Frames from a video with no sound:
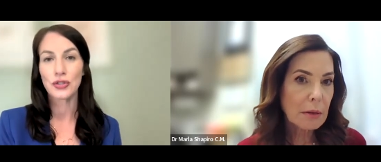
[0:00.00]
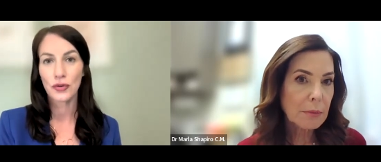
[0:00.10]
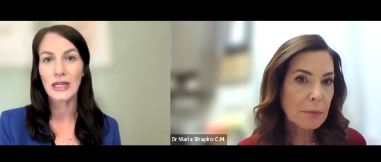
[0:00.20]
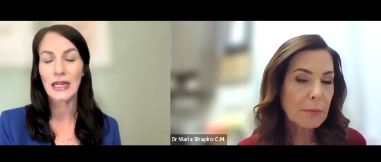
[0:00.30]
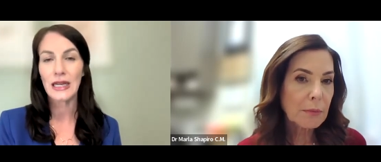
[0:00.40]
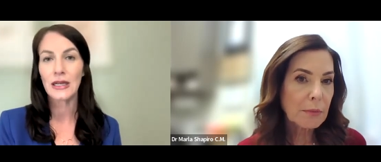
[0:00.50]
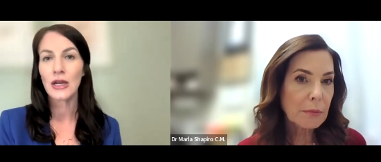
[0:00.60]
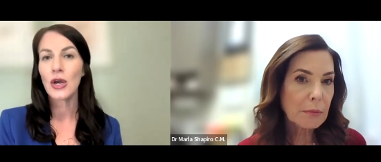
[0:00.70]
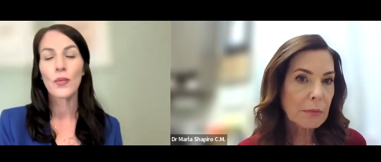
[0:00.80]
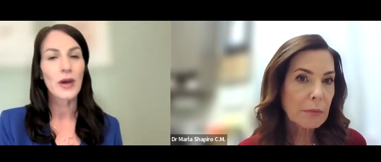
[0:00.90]
Speaker 1: screening
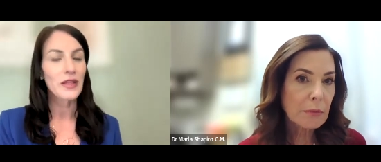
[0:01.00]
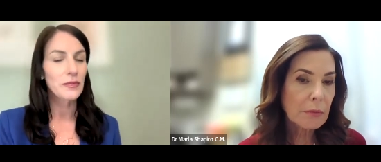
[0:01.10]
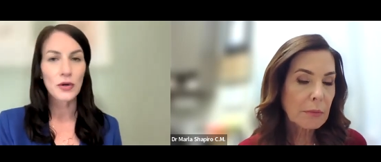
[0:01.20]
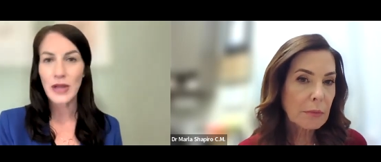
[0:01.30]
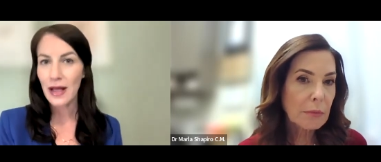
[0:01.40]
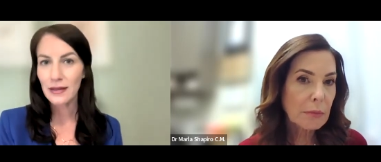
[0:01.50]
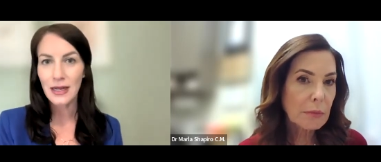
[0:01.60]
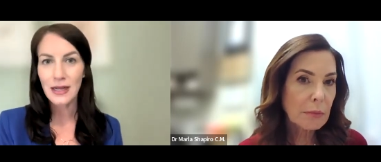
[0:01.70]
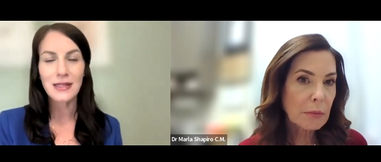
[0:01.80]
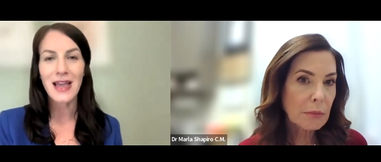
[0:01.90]
with
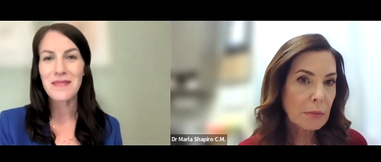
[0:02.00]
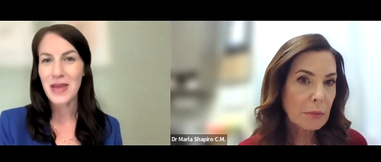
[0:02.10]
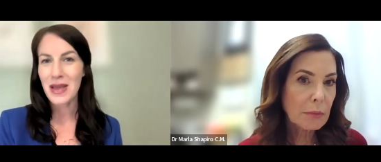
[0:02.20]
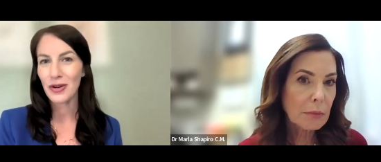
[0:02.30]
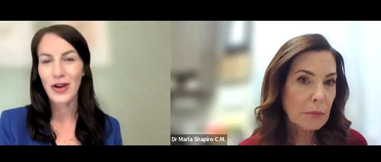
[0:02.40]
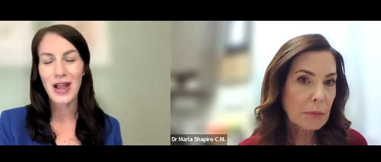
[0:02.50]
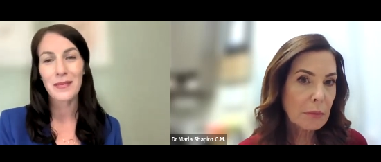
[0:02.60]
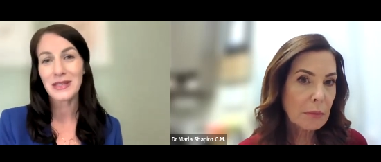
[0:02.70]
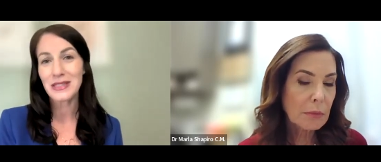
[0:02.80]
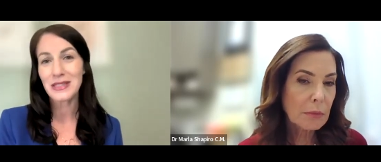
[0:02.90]
modalities like
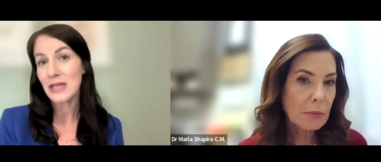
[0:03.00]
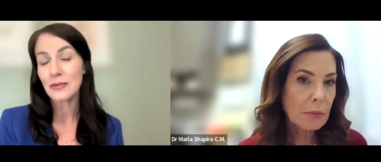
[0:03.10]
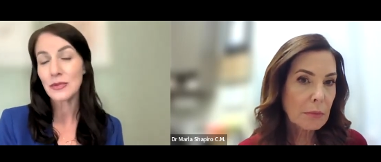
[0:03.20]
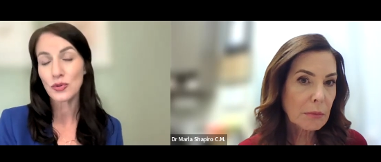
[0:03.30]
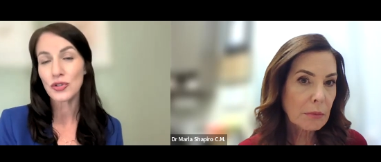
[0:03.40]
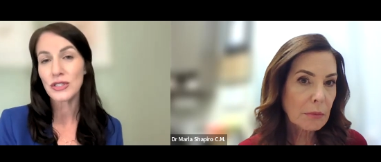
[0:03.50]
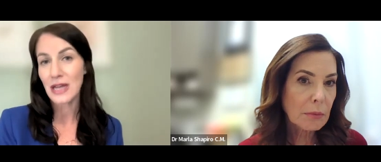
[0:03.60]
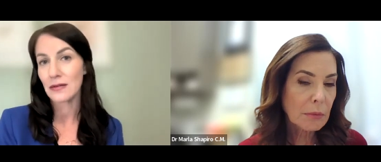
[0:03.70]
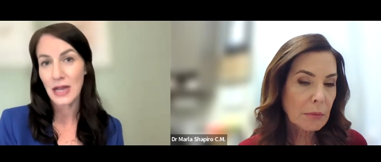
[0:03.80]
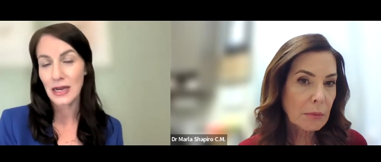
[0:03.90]
mammogram and sometimes
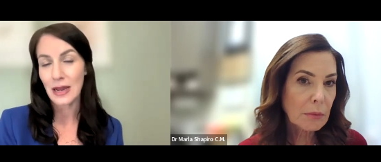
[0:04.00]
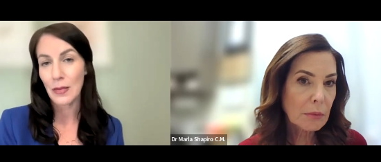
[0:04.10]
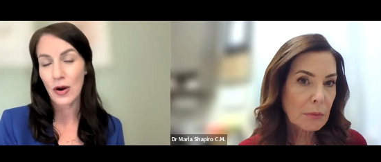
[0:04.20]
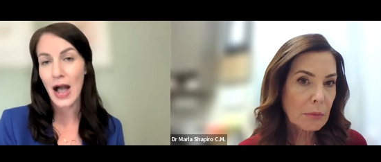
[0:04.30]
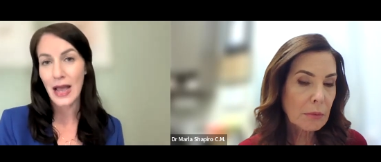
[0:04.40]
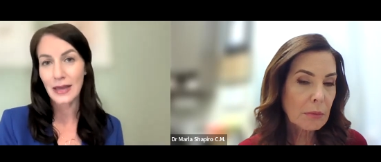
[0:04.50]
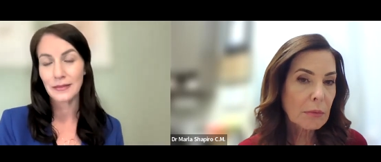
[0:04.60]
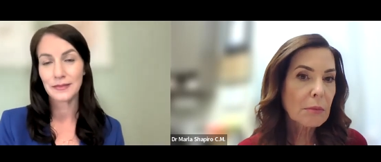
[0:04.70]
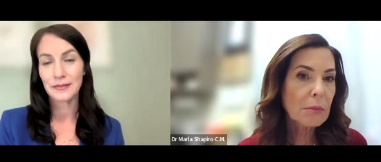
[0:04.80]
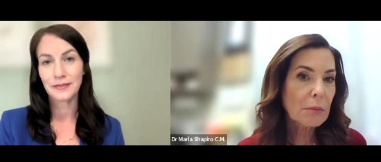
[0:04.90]
ultrasound and MRI.
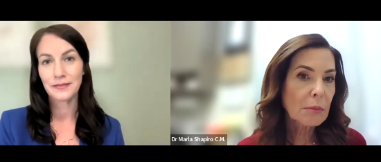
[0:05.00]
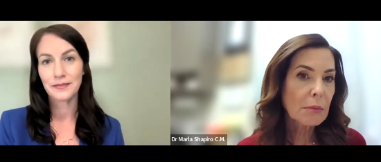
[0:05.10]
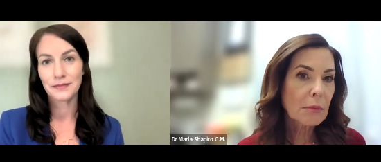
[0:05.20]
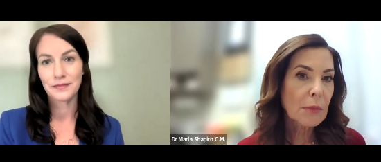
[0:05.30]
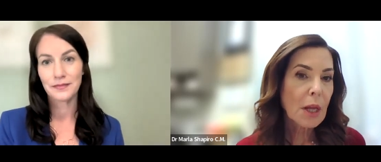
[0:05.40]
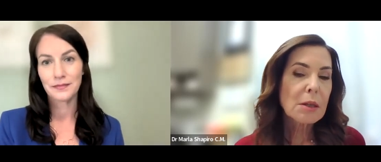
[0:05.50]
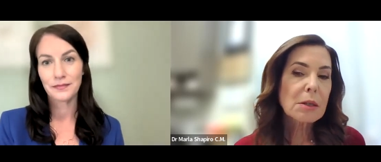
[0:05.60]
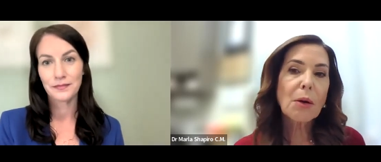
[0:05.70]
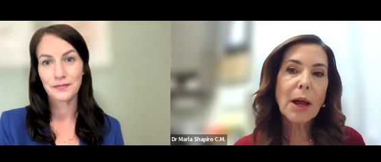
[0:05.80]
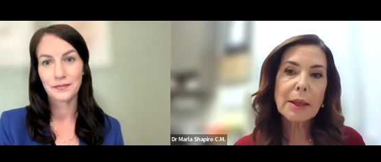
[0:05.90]

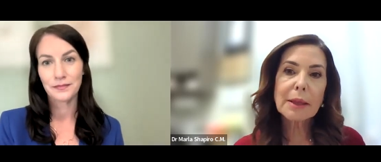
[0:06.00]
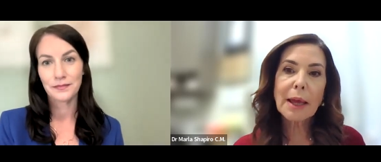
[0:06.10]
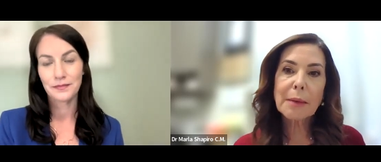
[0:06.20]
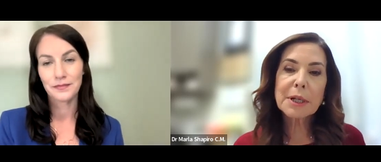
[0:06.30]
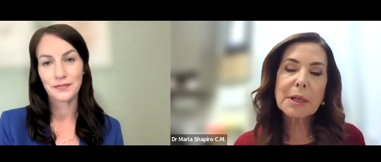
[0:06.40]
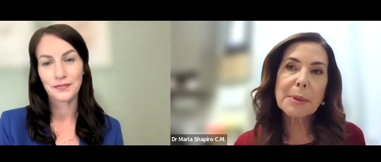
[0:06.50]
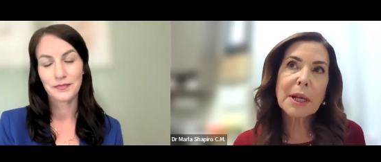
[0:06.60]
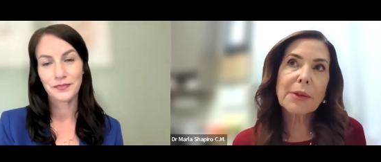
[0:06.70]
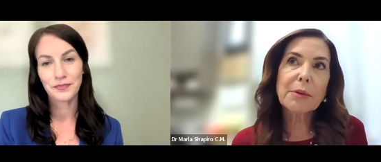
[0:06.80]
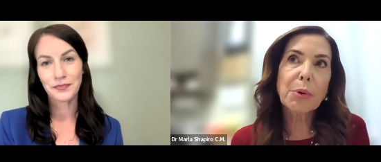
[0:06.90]
Speaker 2: So uh, that brings up
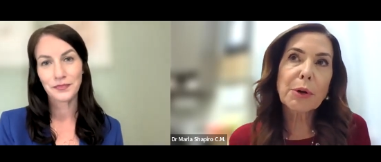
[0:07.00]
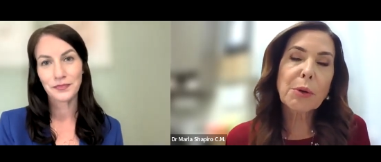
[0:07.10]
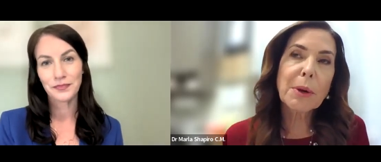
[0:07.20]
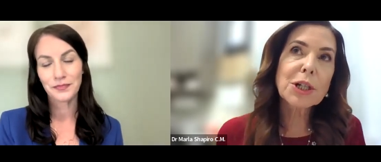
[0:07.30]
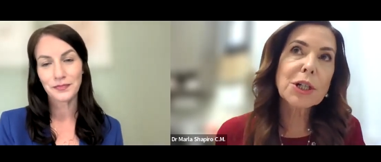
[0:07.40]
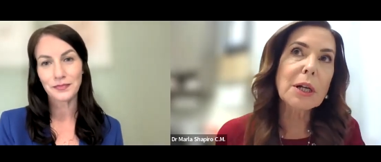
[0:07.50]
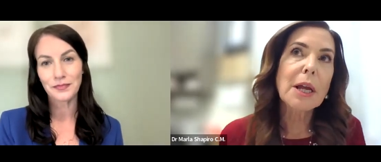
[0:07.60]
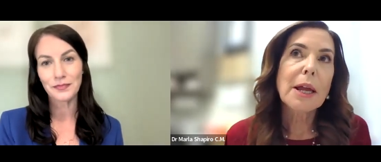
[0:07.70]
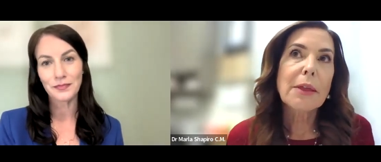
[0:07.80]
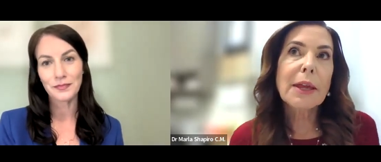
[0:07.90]
another important question.
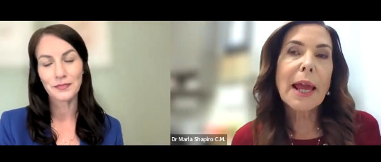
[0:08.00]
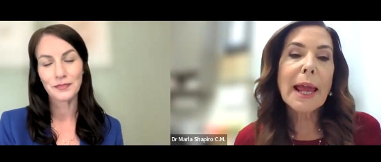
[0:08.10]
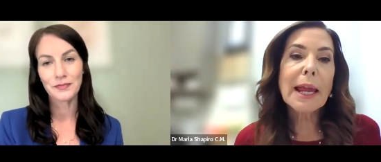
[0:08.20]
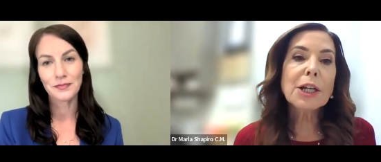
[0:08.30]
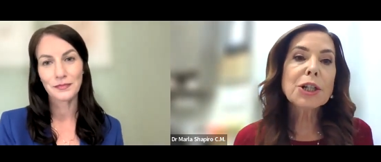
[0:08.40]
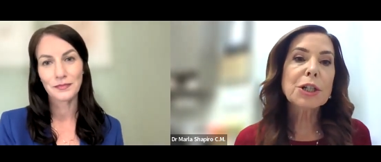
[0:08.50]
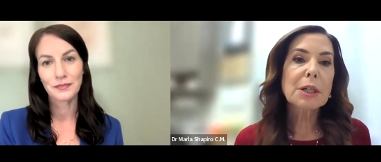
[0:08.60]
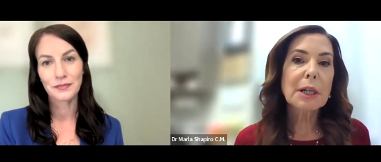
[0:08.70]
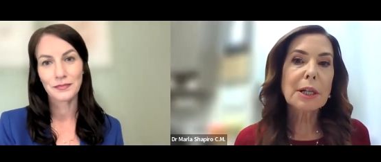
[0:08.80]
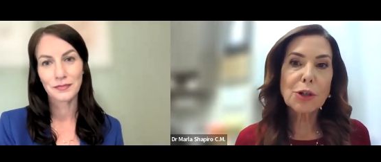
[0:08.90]
The
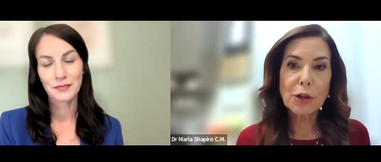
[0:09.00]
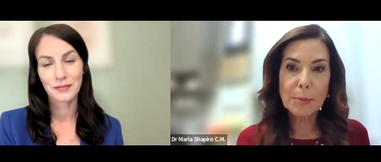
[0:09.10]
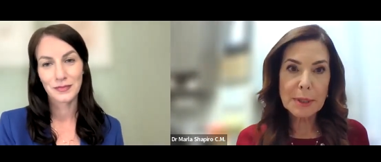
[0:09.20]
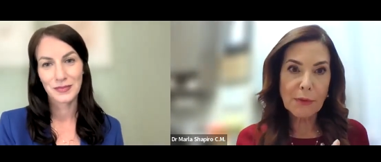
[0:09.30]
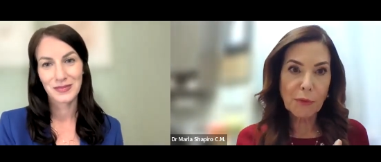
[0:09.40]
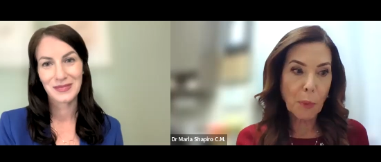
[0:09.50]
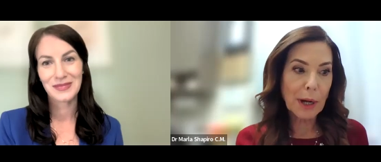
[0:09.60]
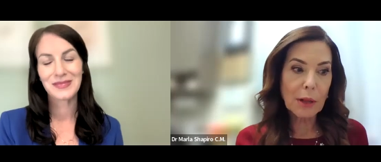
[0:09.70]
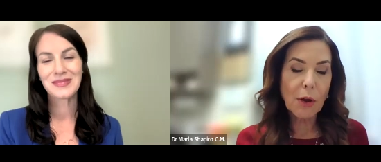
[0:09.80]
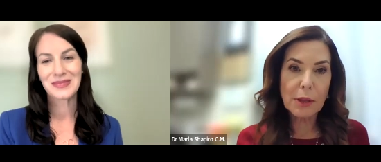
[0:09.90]
age, in terms of
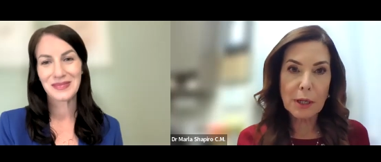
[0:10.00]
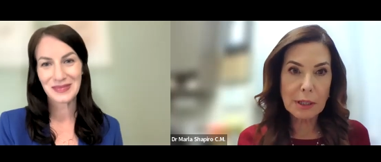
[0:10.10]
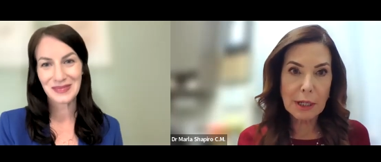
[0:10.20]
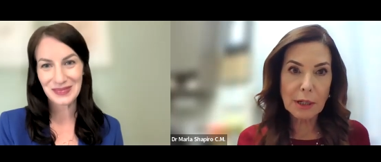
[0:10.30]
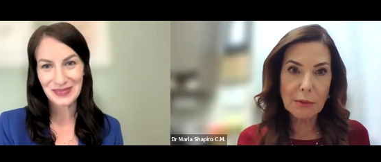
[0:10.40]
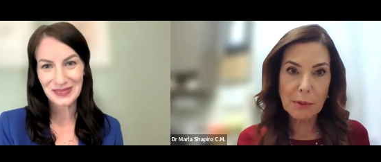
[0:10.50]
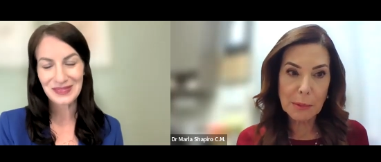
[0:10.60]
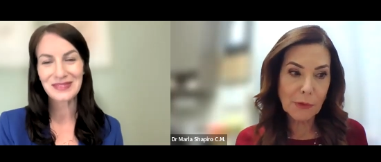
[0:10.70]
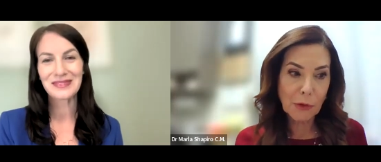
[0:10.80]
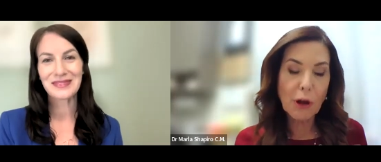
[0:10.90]
when along the
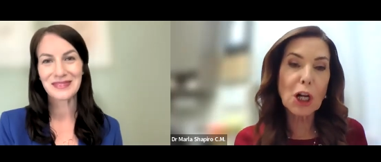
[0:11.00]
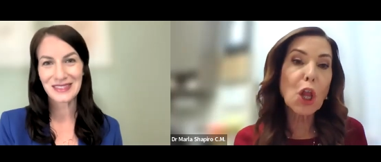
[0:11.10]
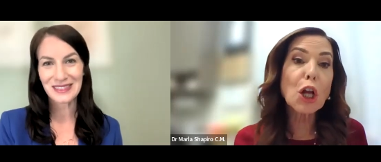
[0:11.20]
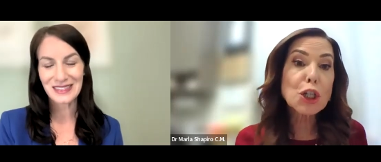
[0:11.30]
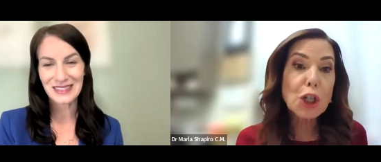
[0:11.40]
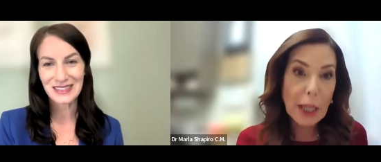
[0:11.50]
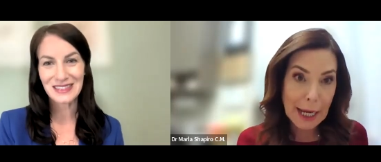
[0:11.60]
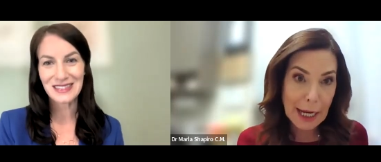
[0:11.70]
continuum of chronological